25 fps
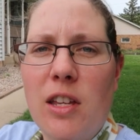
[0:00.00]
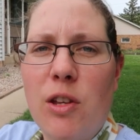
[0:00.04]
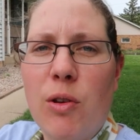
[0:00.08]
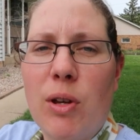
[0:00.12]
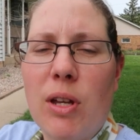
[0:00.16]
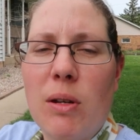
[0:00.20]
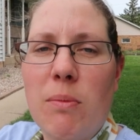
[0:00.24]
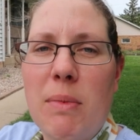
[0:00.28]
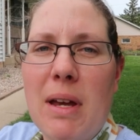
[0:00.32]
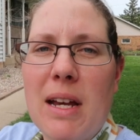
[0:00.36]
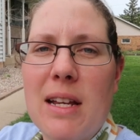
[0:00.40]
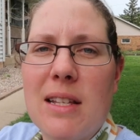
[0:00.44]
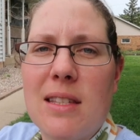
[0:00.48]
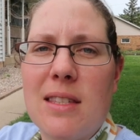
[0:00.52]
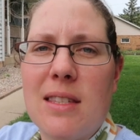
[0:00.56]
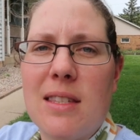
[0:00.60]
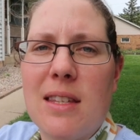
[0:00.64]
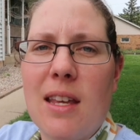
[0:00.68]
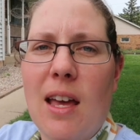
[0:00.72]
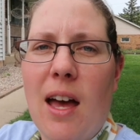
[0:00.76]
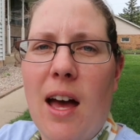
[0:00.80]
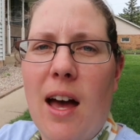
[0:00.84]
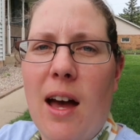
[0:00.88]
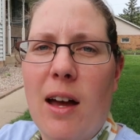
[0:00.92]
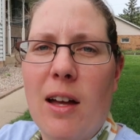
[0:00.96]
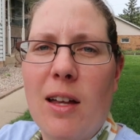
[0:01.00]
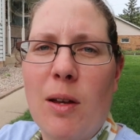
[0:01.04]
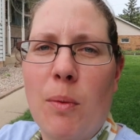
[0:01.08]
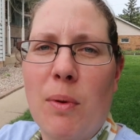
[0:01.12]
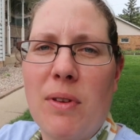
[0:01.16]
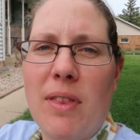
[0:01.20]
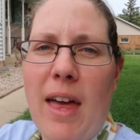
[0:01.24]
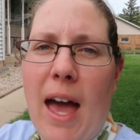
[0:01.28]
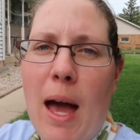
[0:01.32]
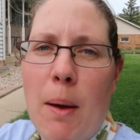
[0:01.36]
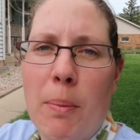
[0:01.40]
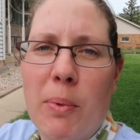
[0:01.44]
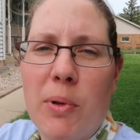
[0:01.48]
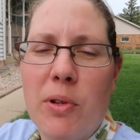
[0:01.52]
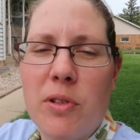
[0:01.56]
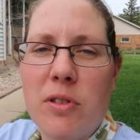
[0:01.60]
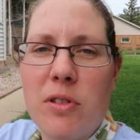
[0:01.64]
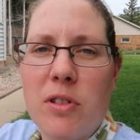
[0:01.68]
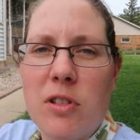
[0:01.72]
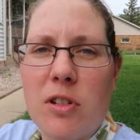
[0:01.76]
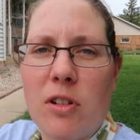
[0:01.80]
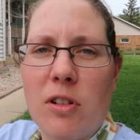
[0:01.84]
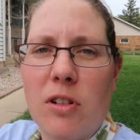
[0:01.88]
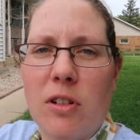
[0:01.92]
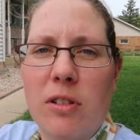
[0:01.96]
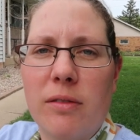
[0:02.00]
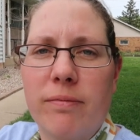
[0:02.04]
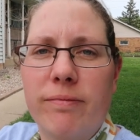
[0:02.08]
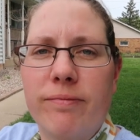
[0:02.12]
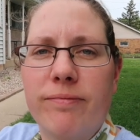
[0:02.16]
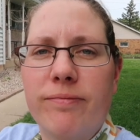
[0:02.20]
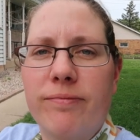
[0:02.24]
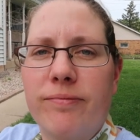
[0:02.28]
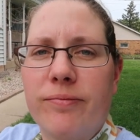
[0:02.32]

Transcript: You can mix it with apples or